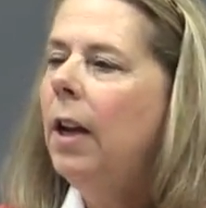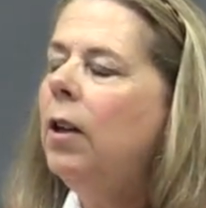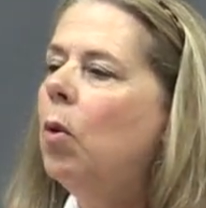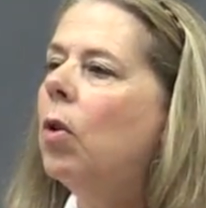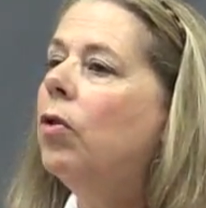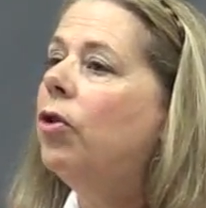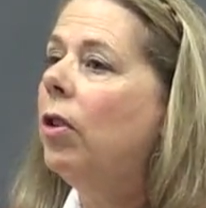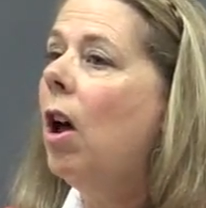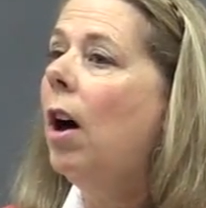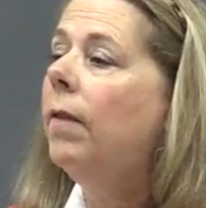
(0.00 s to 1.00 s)
in order to
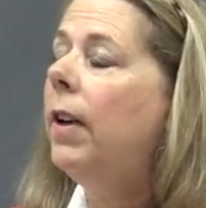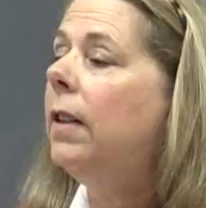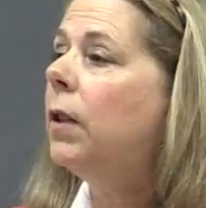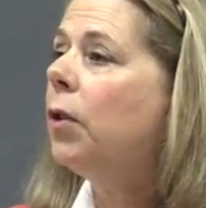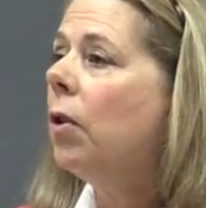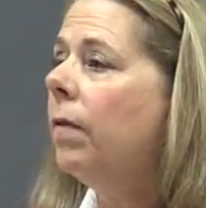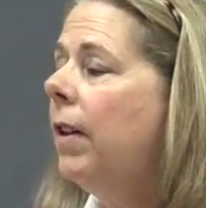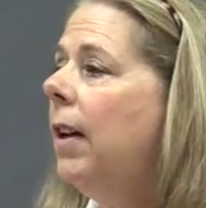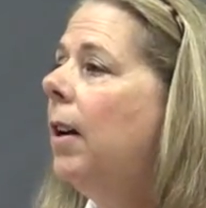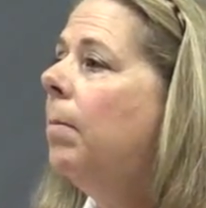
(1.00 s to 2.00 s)
love and serve
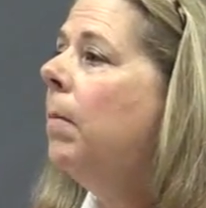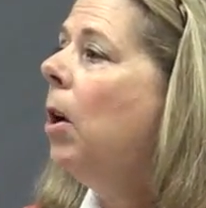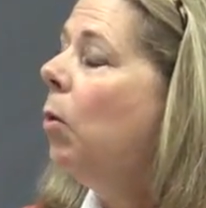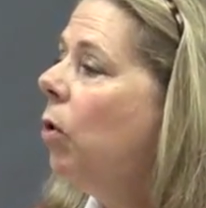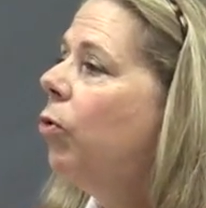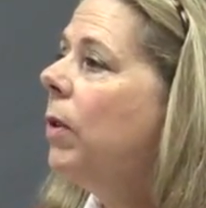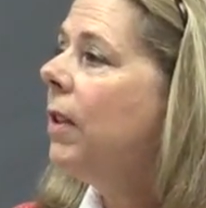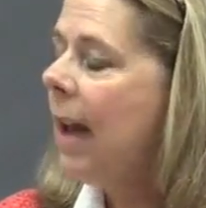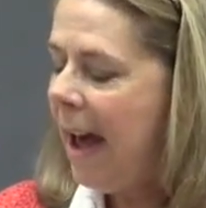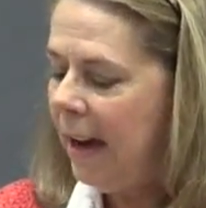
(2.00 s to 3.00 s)
them, which was
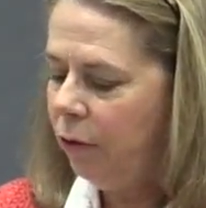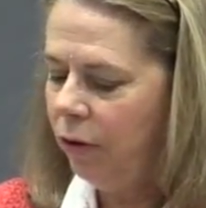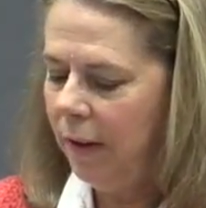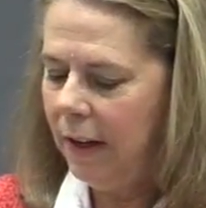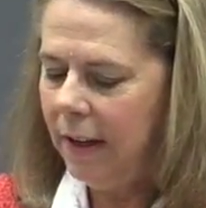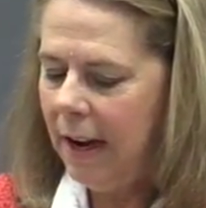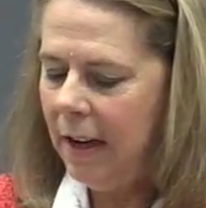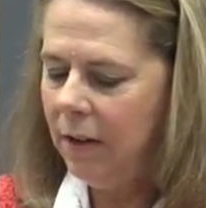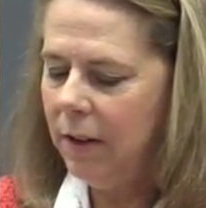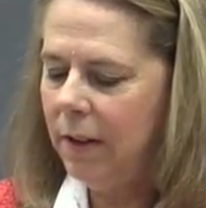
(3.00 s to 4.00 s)
an action that
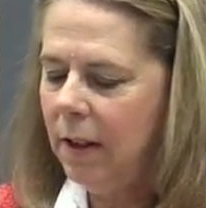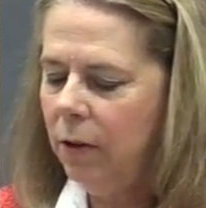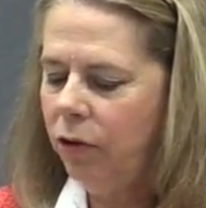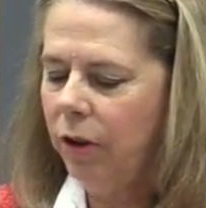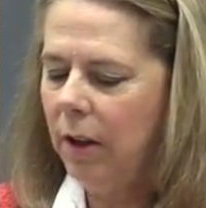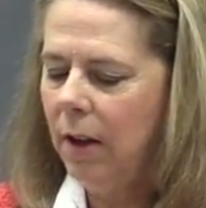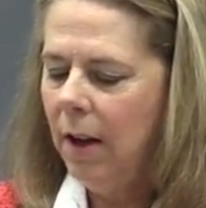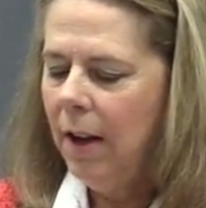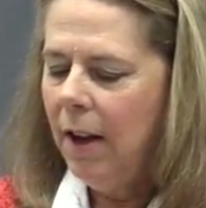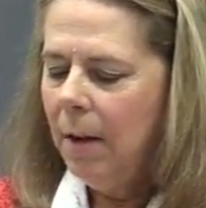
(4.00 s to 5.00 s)
gained distinction.
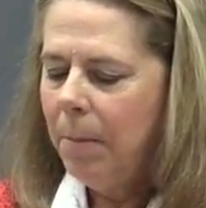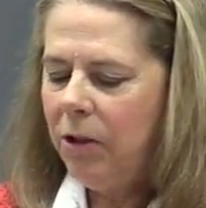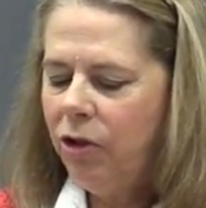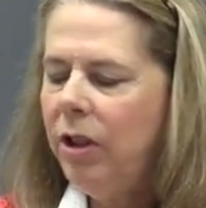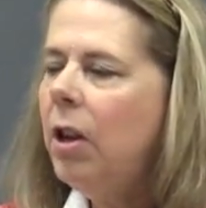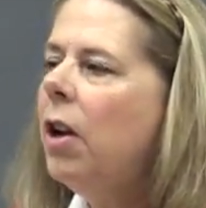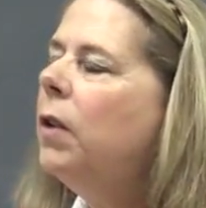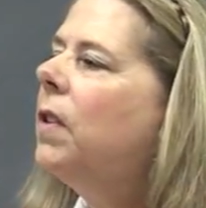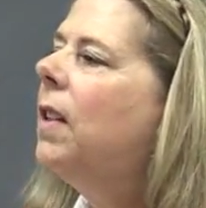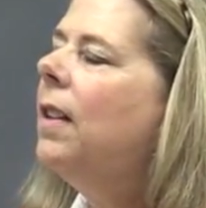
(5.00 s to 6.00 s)
But she
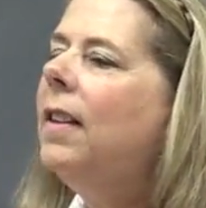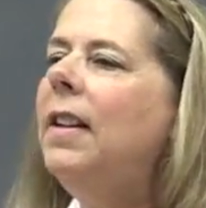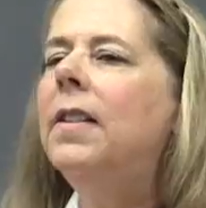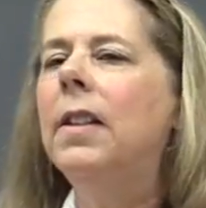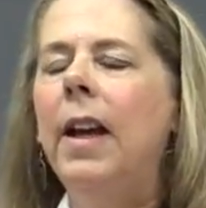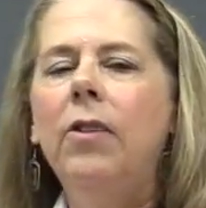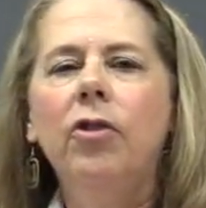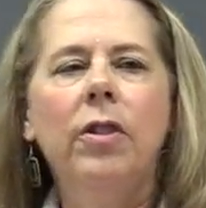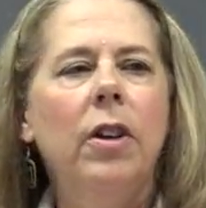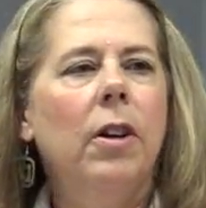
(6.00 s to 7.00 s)
notes that these
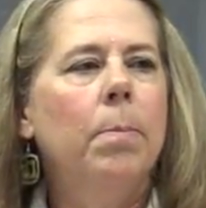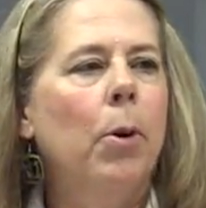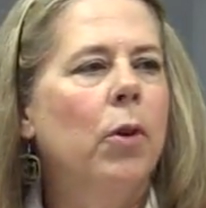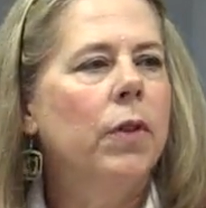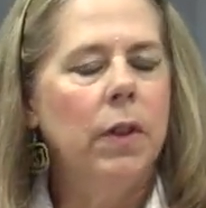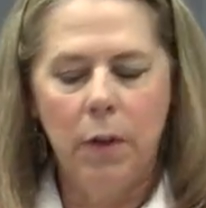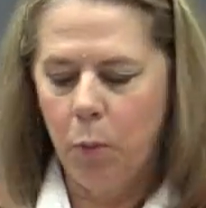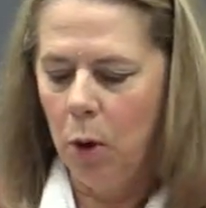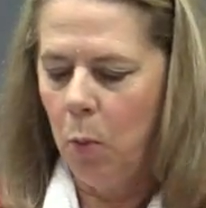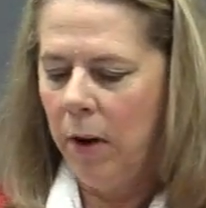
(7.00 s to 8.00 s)
legendary persons
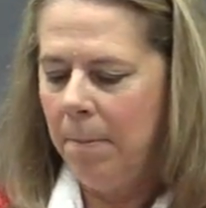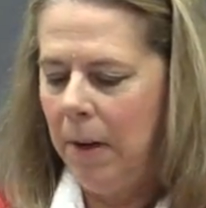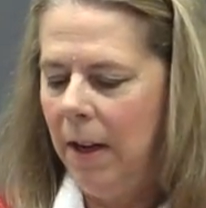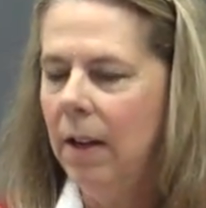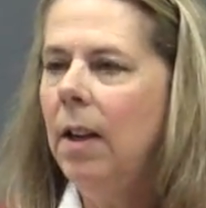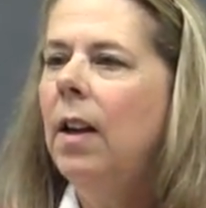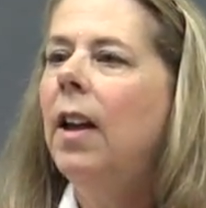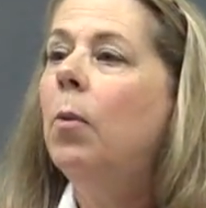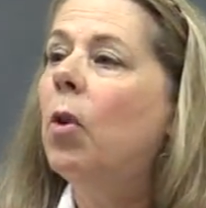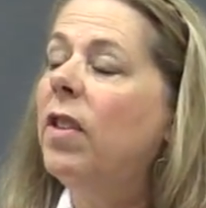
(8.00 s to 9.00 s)
were women
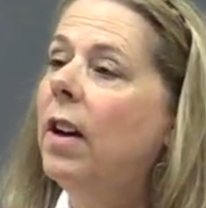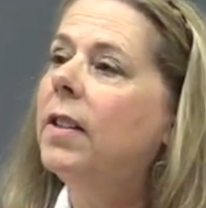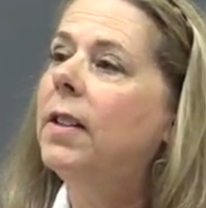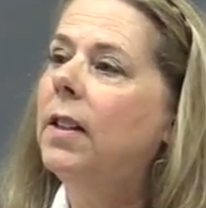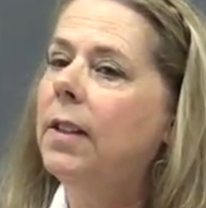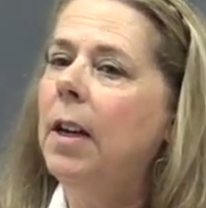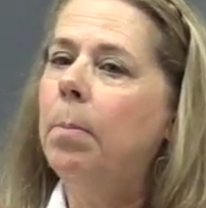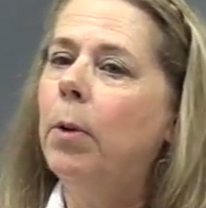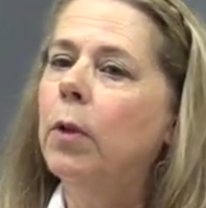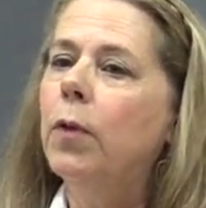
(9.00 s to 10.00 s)
and were thus
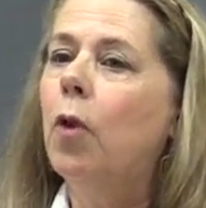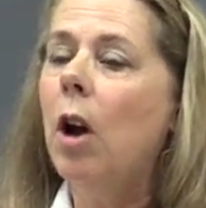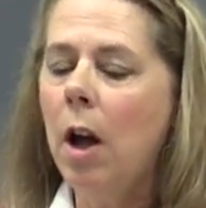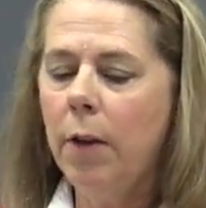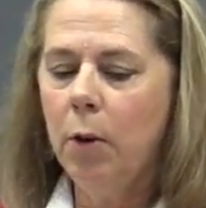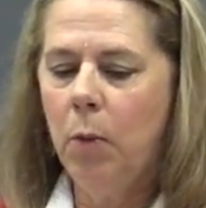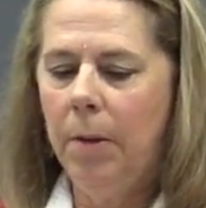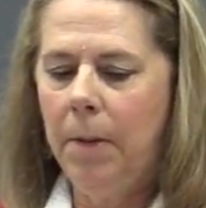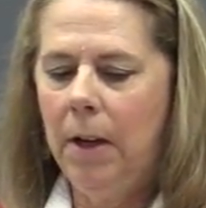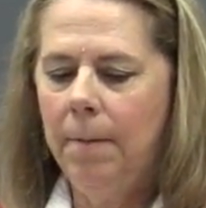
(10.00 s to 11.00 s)
examples for other
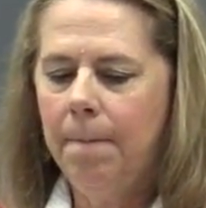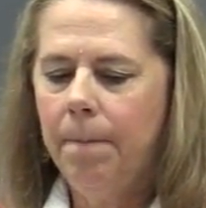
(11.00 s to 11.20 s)
women.